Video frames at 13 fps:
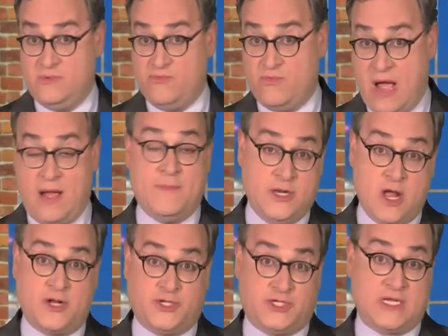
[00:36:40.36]
well, I mean,
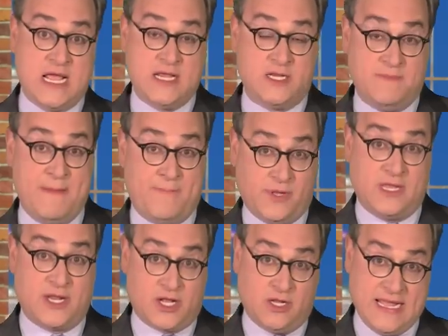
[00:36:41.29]
not just to be
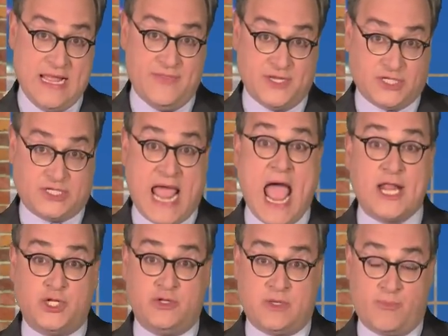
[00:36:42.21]
political in the
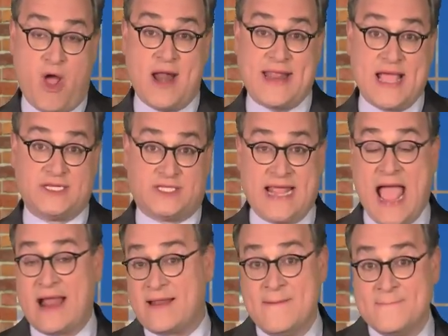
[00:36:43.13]
statute, the Broadcasting
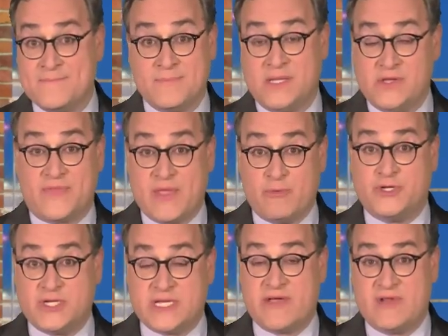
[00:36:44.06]
Act, but look, they were
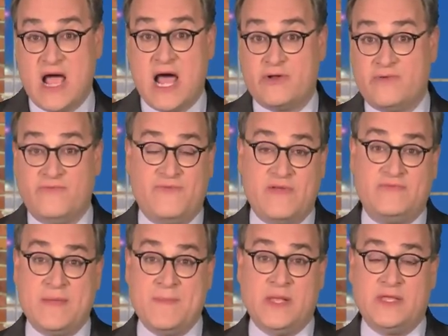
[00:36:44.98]
just given a
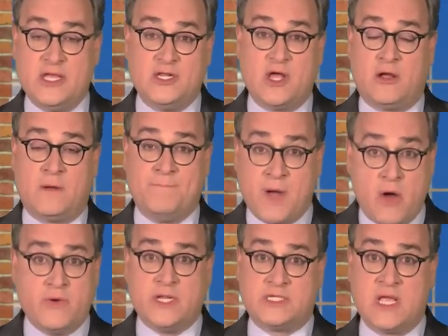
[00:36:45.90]
$150 million
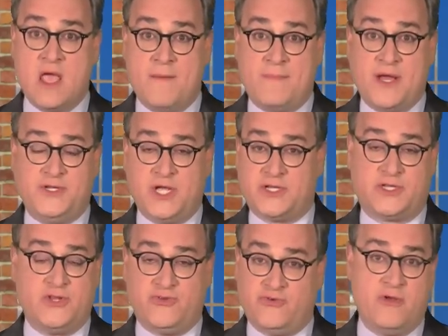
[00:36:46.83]
bonus by
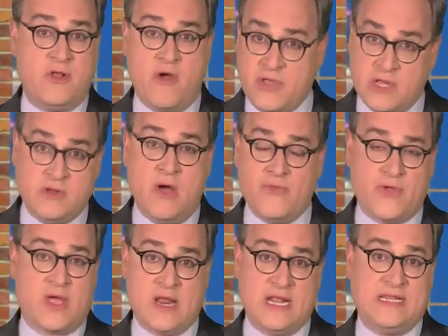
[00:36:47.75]
Justin Trudeau. You know
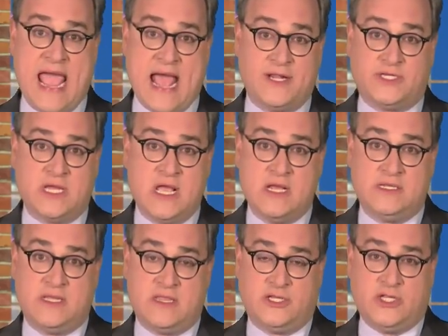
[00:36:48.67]
they're going to dance
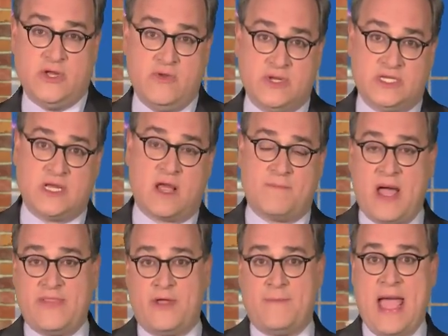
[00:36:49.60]
to the tune sung
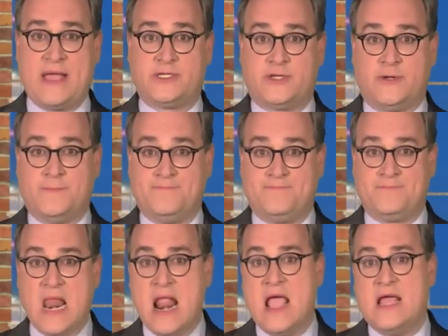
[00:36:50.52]
by their master.
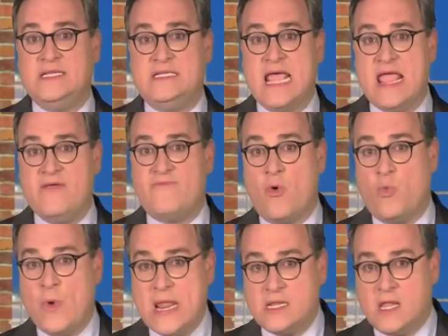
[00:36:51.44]
Dave
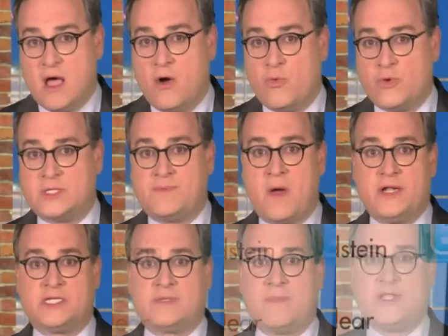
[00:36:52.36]
Winlow
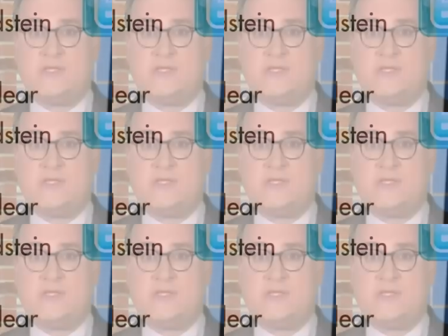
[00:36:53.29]
responds to my